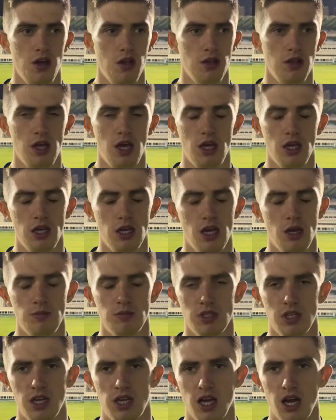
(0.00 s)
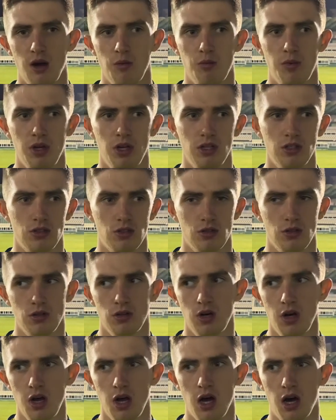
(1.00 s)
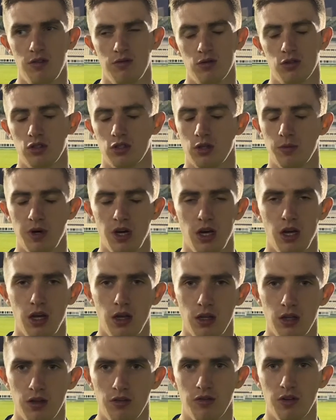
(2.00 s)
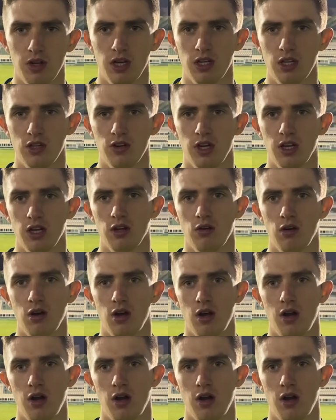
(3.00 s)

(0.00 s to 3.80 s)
9 games in the campaign, so everyone's just a bit deflated right now.